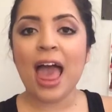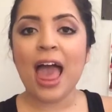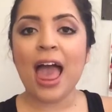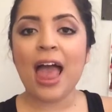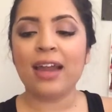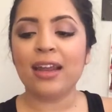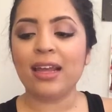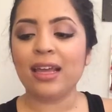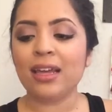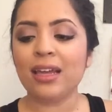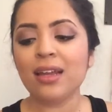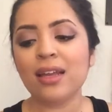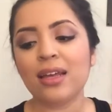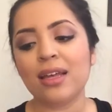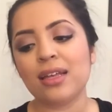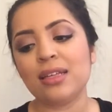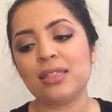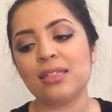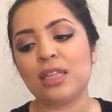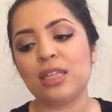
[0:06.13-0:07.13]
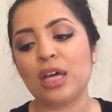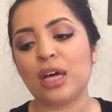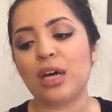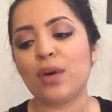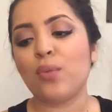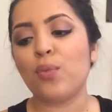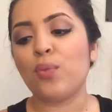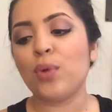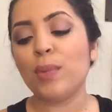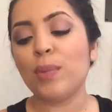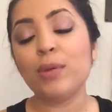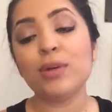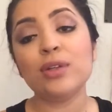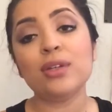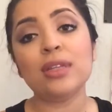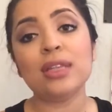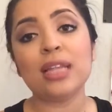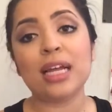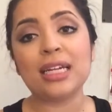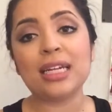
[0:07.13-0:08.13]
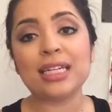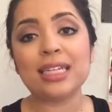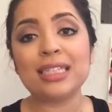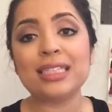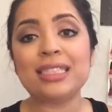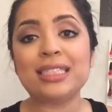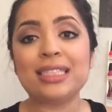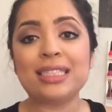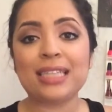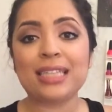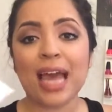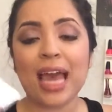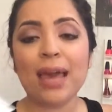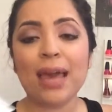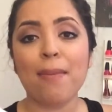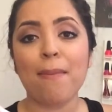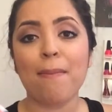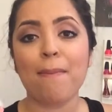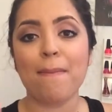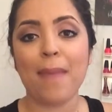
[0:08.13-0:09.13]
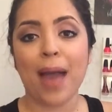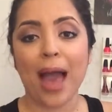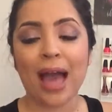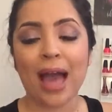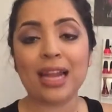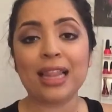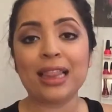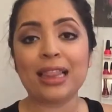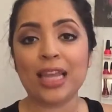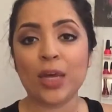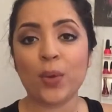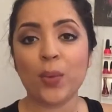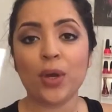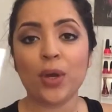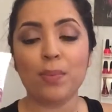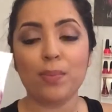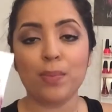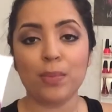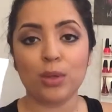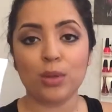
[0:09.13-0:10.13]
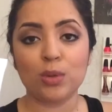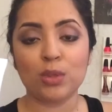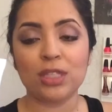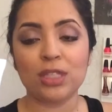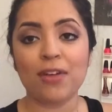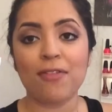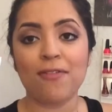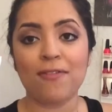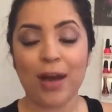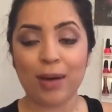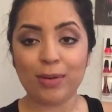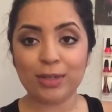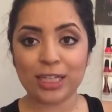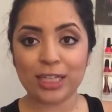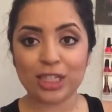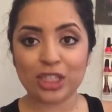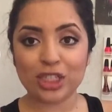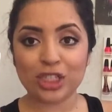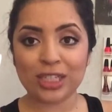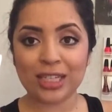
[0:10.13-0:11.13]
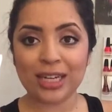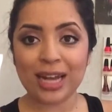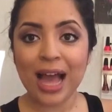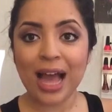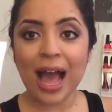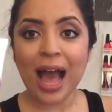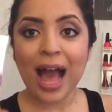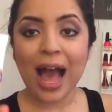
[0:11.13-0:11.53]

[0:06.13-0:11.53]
and it is the Rimmel London Stay Matte Liquid Mousse Foundation.